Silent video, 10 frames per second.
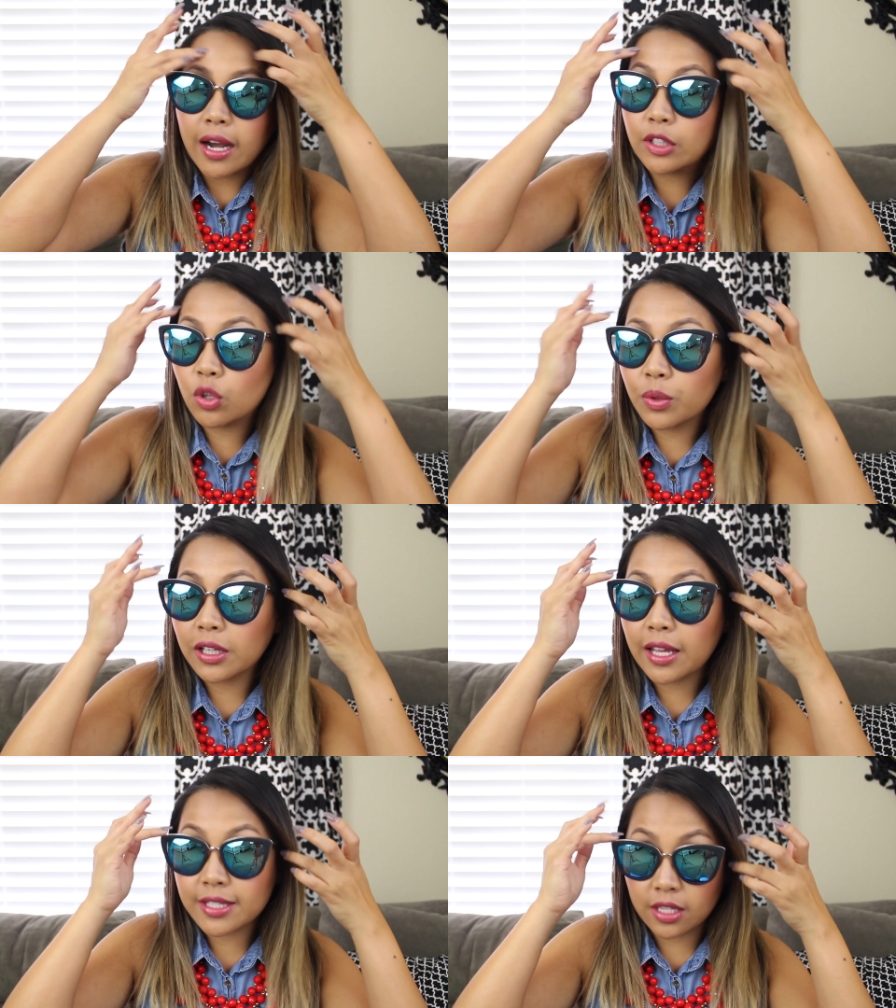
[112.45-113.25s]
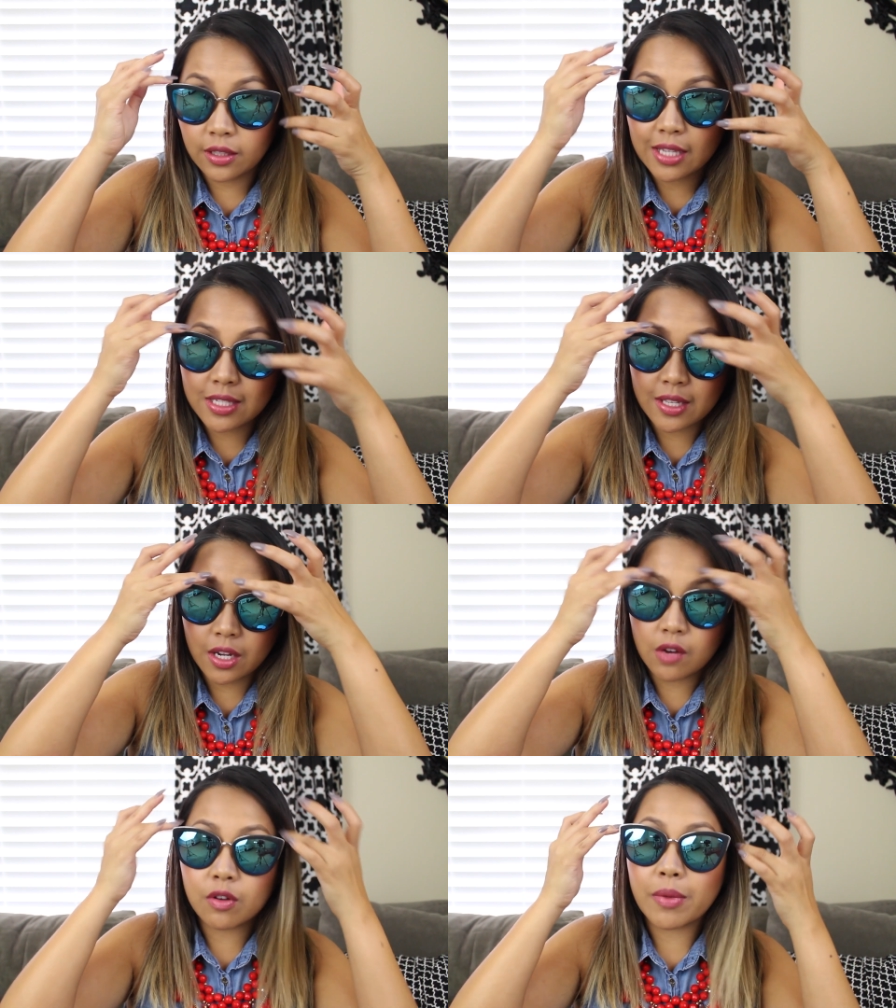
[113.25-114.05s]
And I don't really like sunglasses that
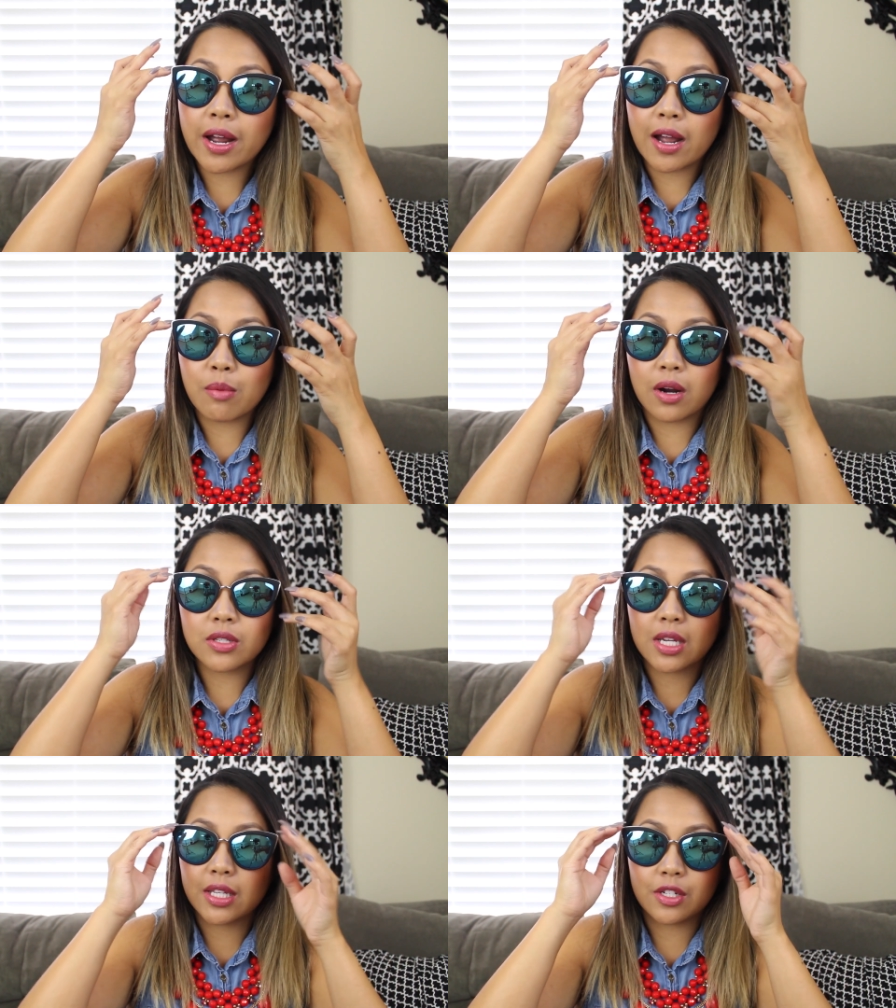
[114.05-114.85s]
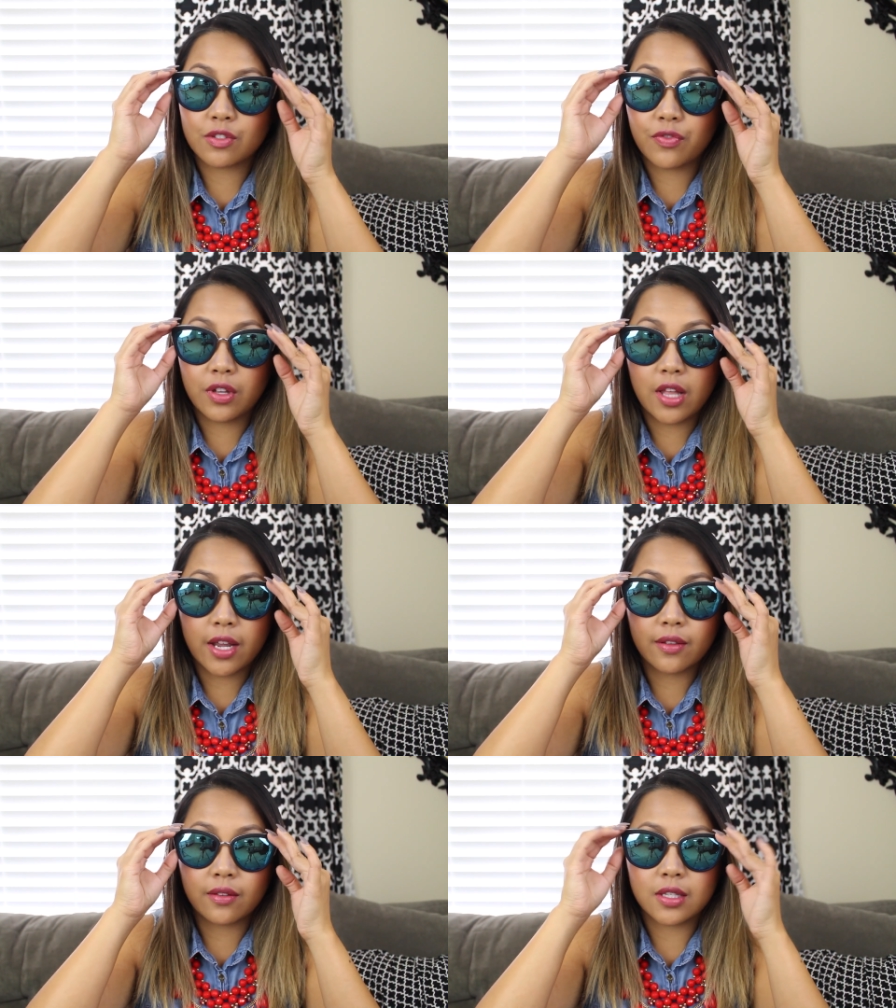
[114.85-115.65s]
cover my eyebrows because I just feel
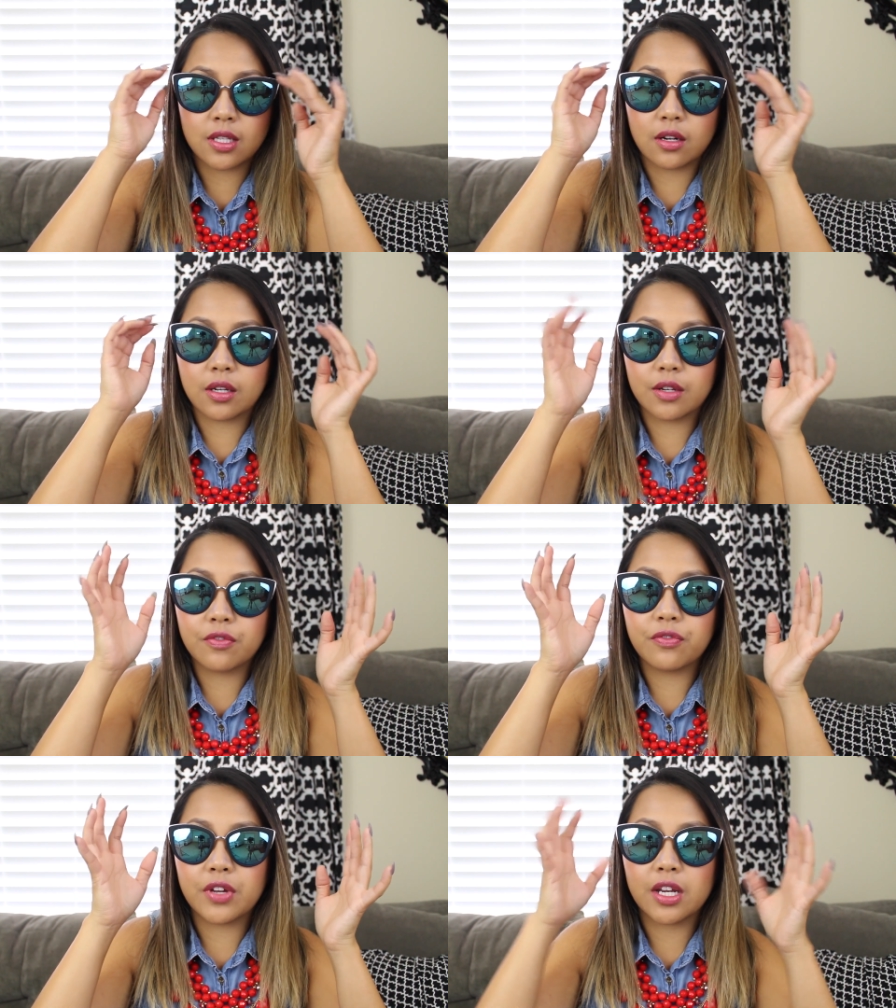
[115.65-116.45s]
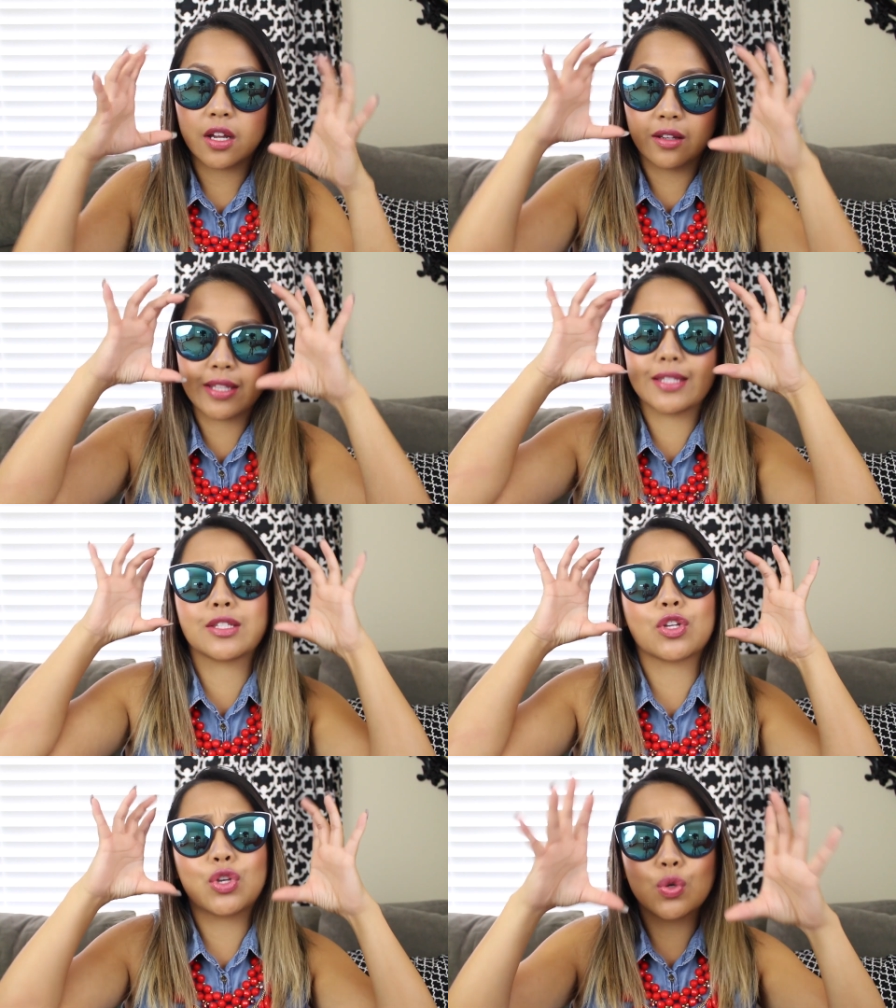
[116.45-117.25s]
like that's not a good fit unless
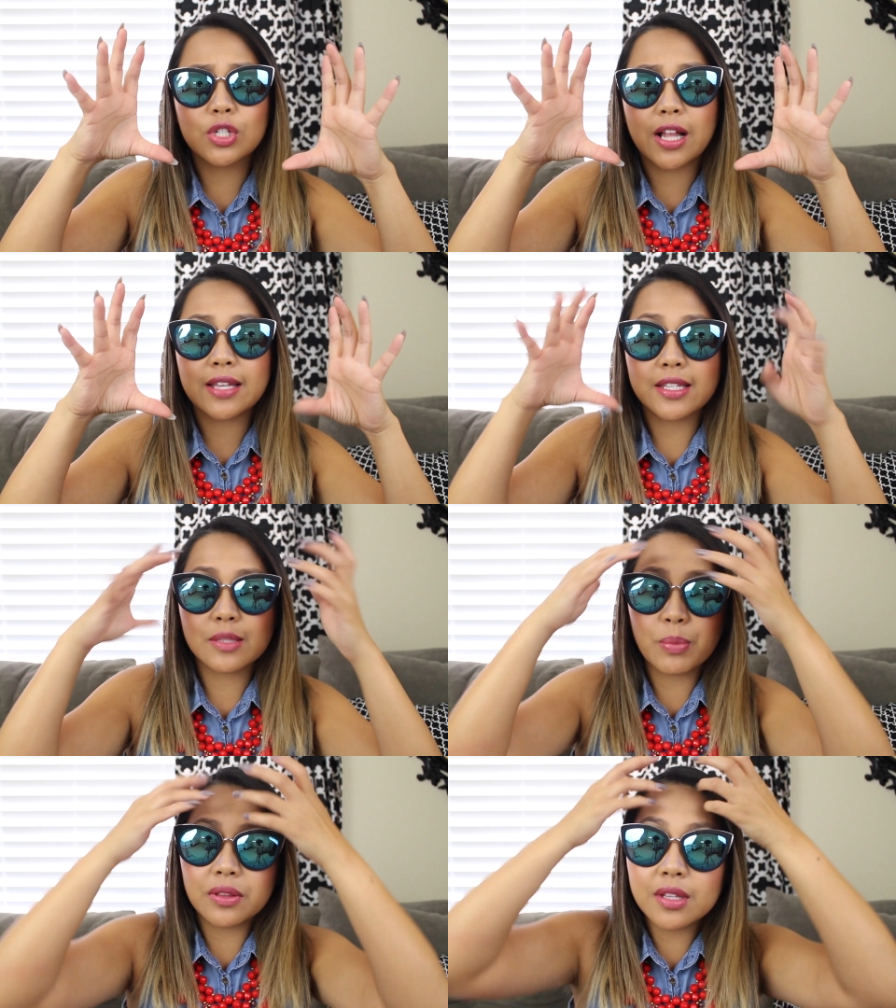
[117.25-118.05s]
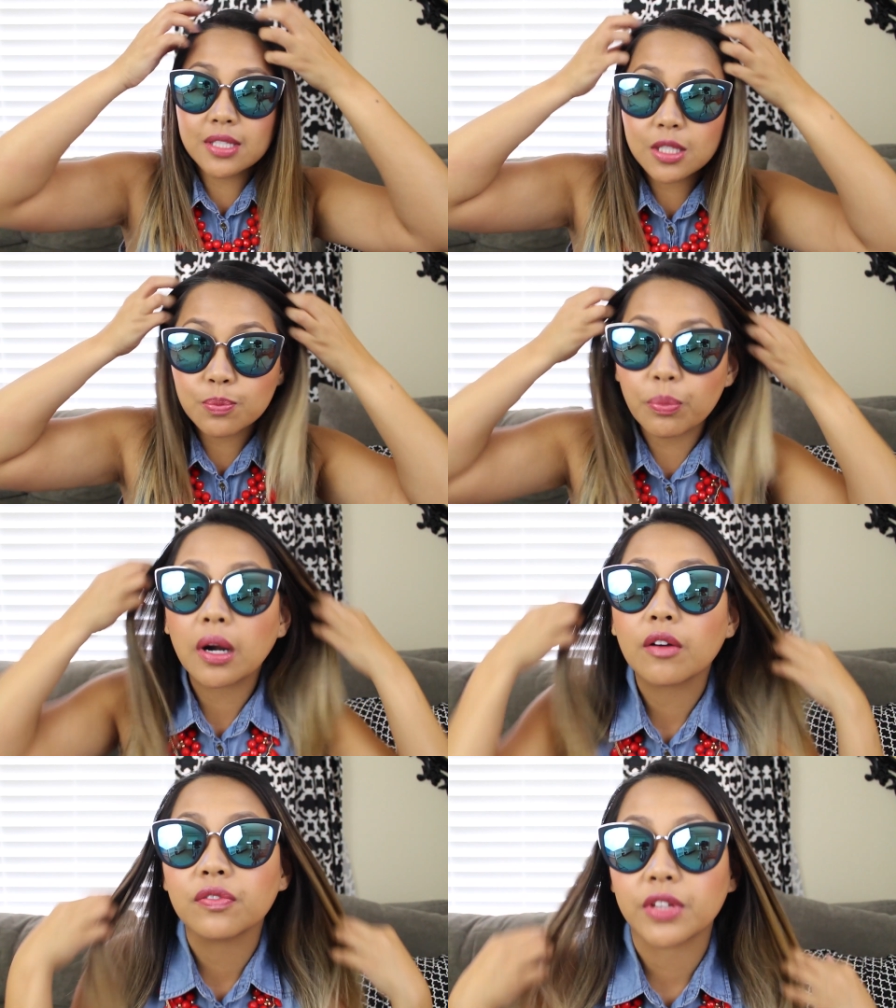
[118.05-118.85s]
it's huge glasses, but this is
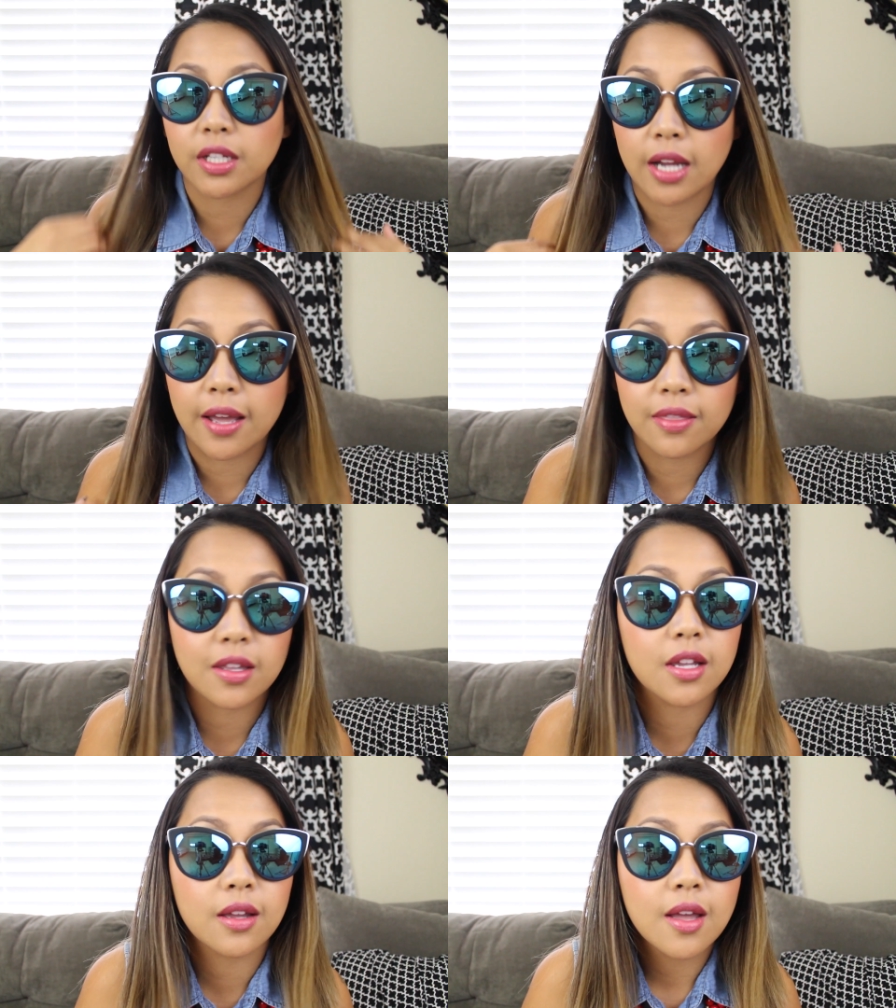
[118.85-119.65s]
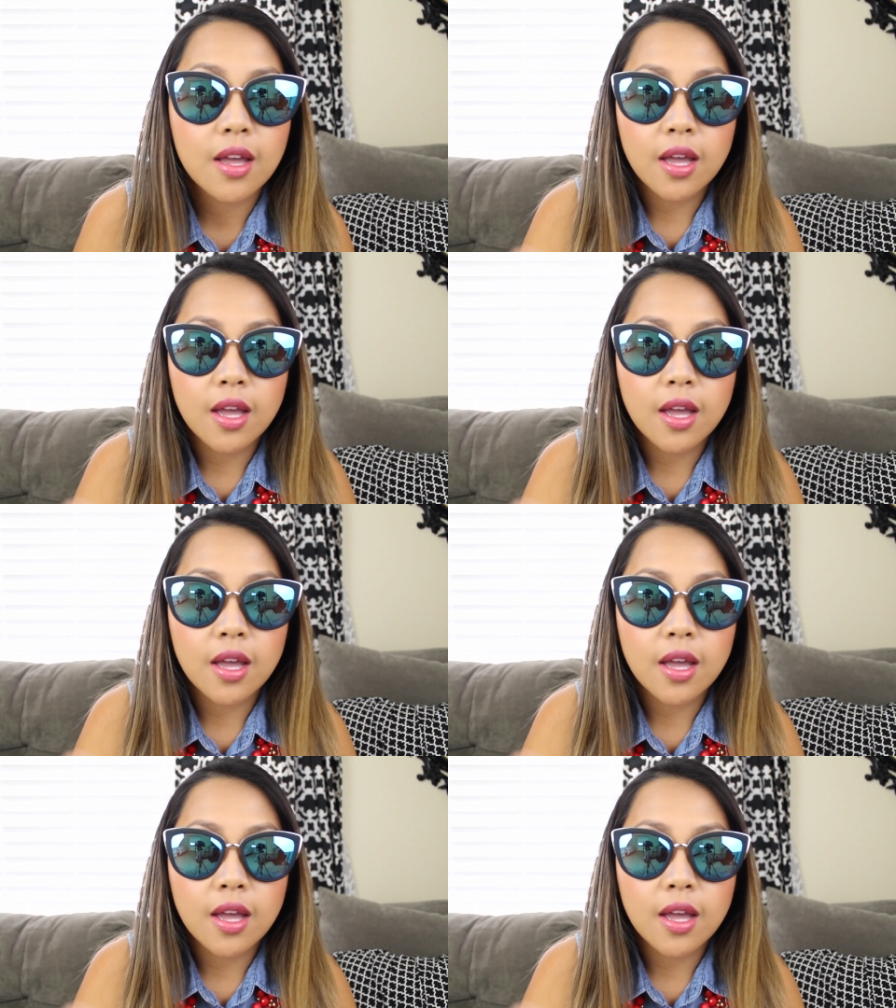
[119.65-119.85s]
perfect, I think.